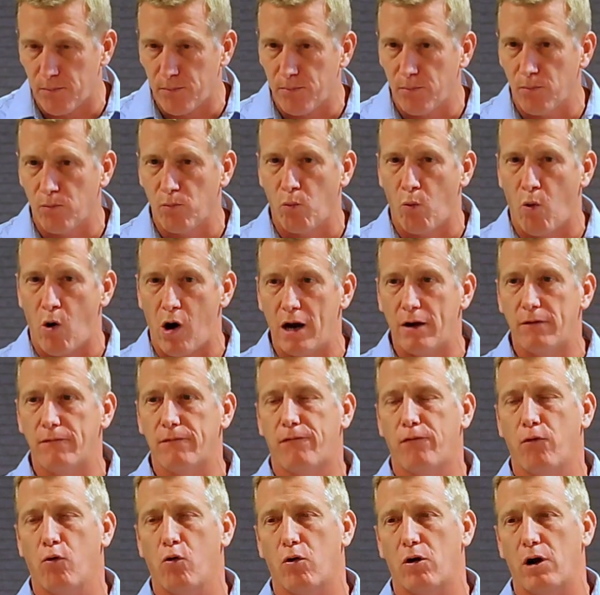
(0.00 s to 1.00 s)
won
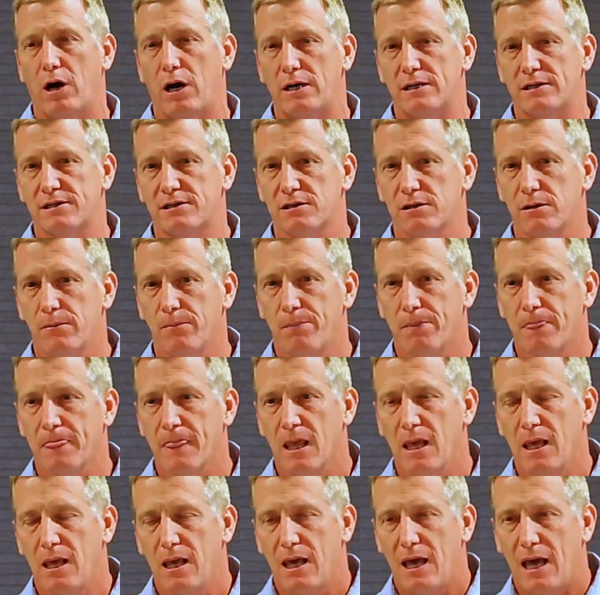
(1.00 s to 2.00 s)
for us.
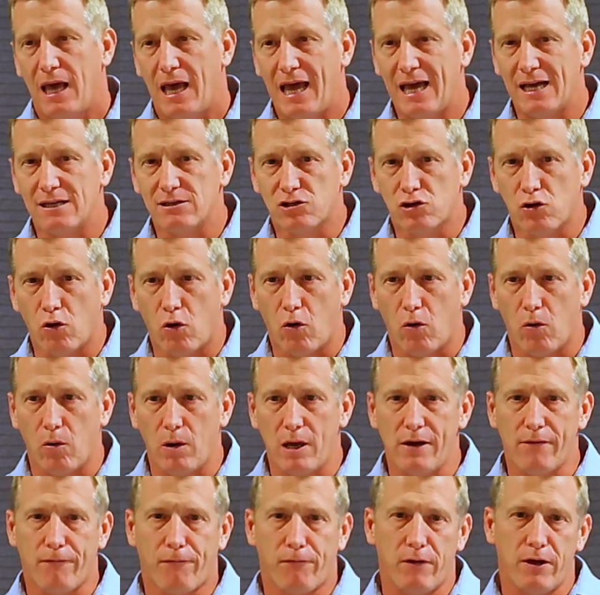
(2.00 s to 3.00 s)
And so
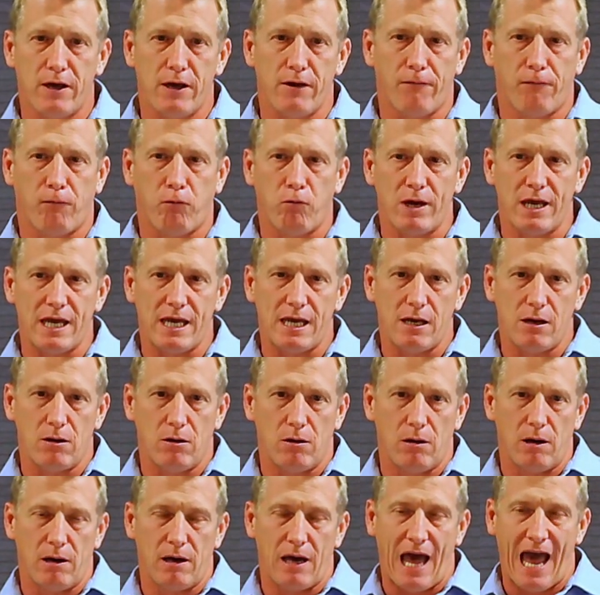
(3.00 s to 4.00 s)
if if we
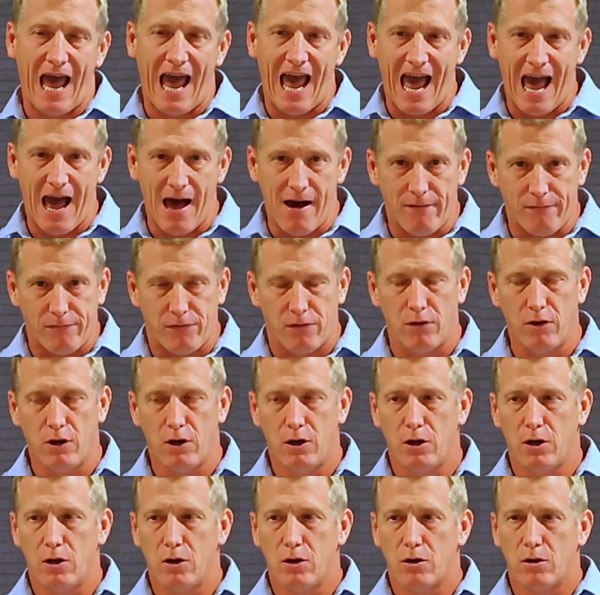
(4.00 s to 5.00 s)
have
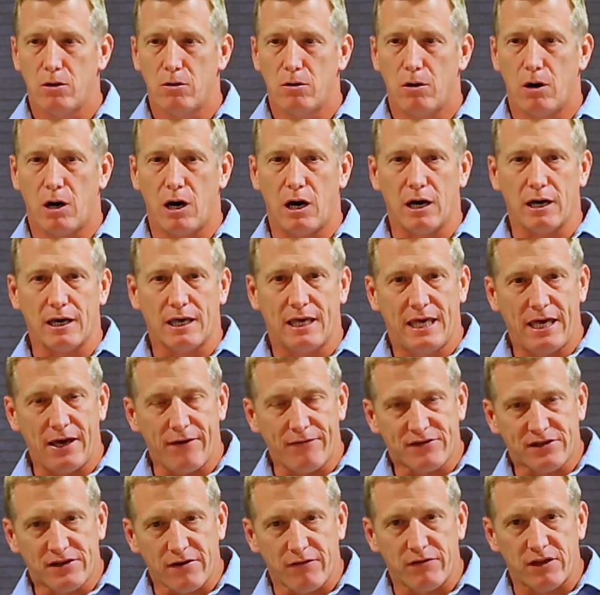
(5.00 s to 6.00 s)
uh,
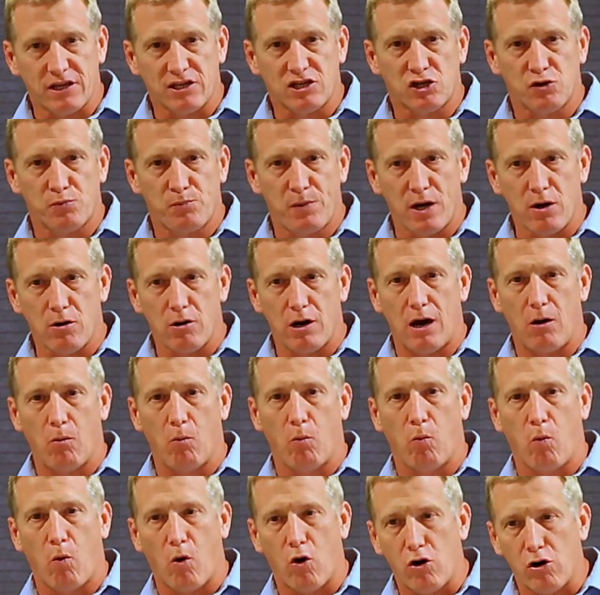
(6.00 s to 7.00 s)
gifts of the Spirit
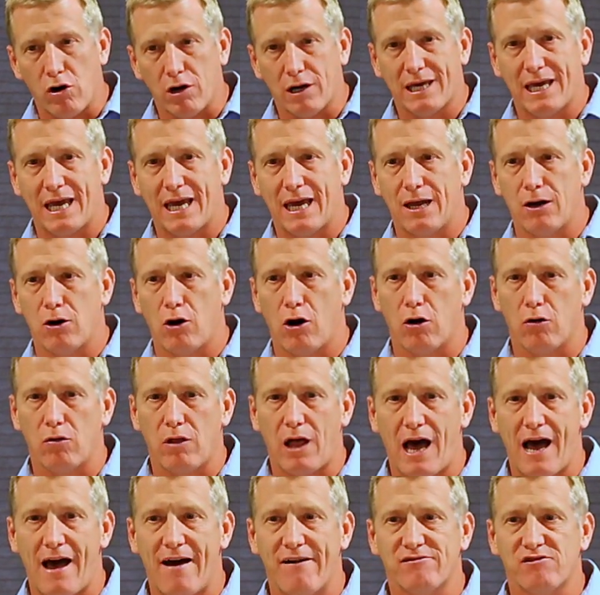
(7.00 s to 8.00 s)
working in our
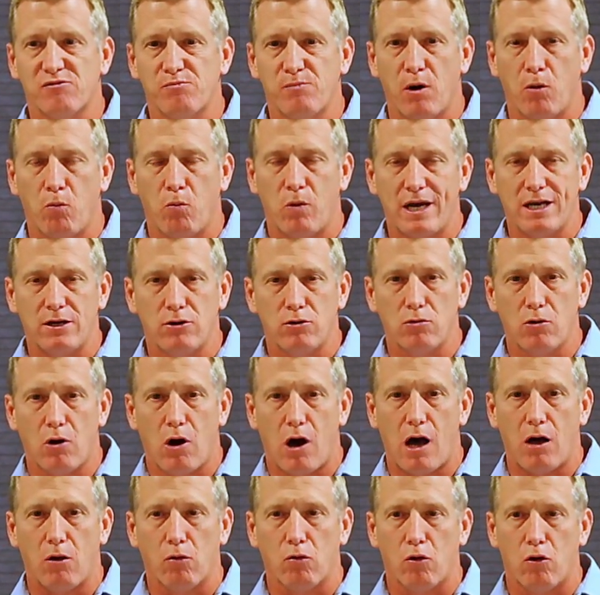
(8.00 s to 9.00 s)
lives, but we do
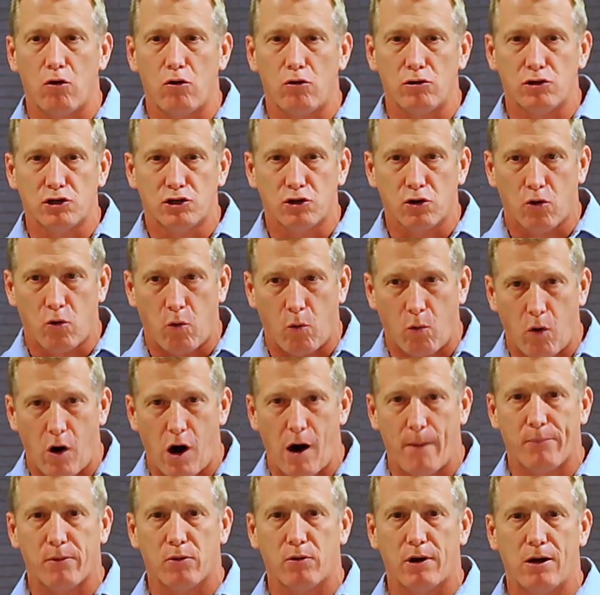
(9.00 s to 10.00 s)
not learn to
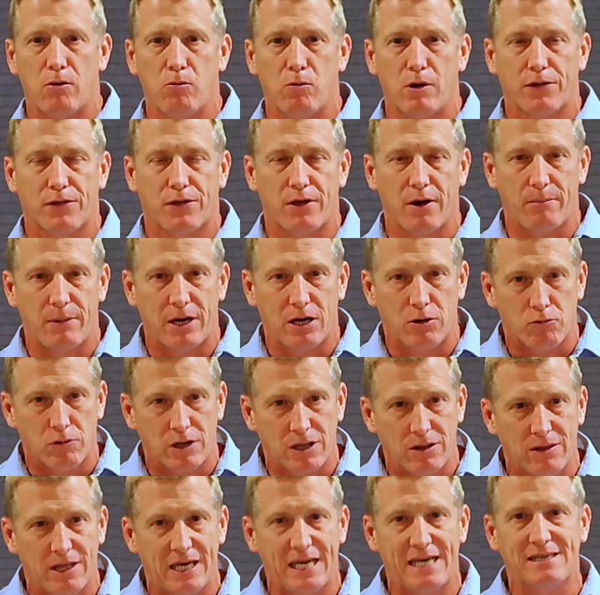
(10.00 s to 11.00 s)
cooperate with them and
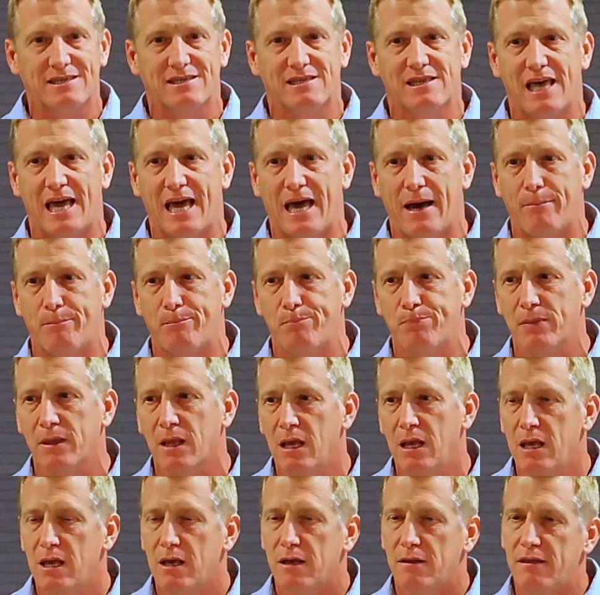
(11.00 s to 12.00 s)
release them,
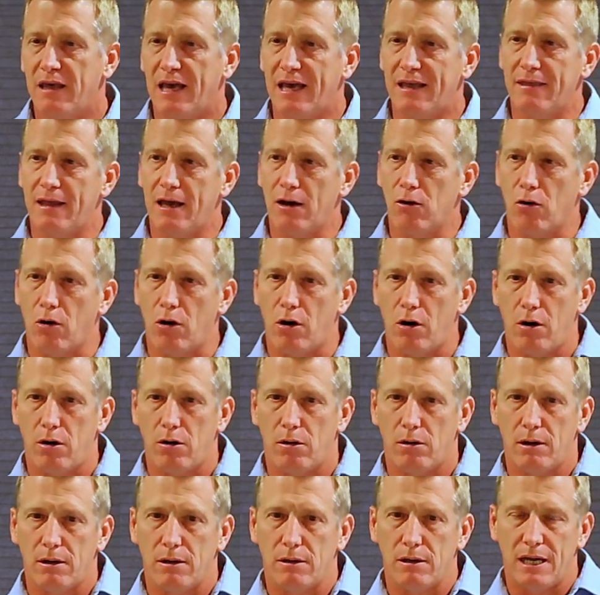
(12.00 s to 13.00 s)
then there
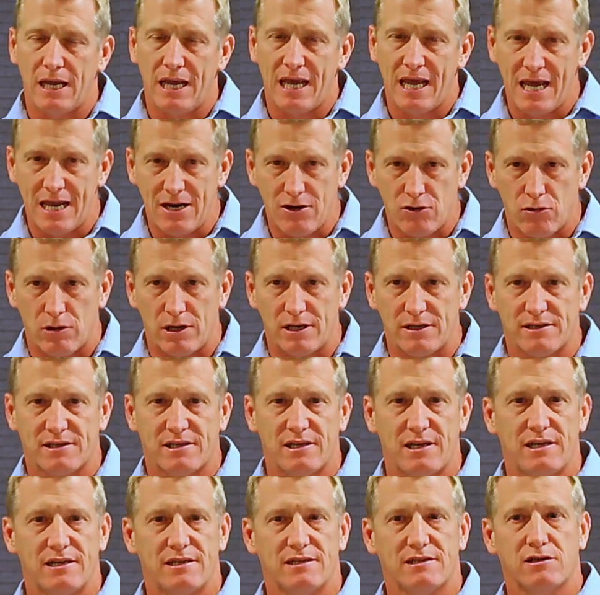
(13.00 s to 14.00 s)
are
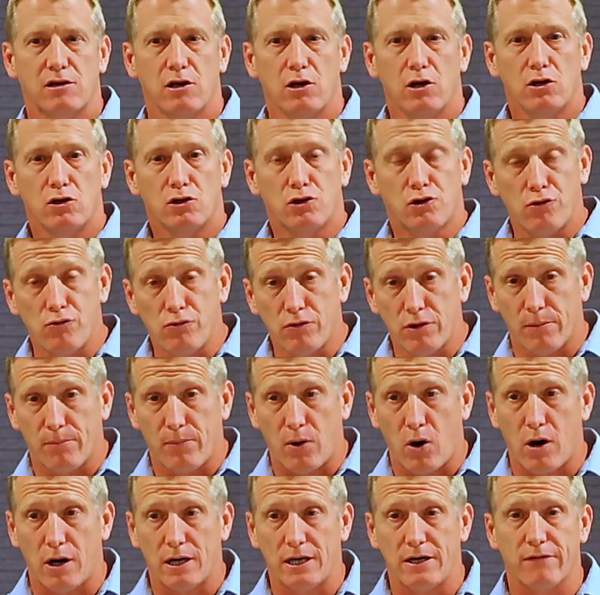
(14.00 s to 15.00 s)
hindrances to the
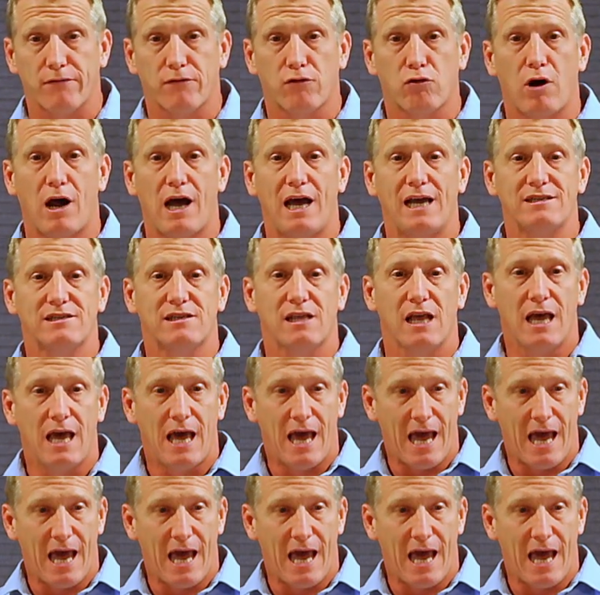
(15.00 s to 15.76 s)
body of Christ.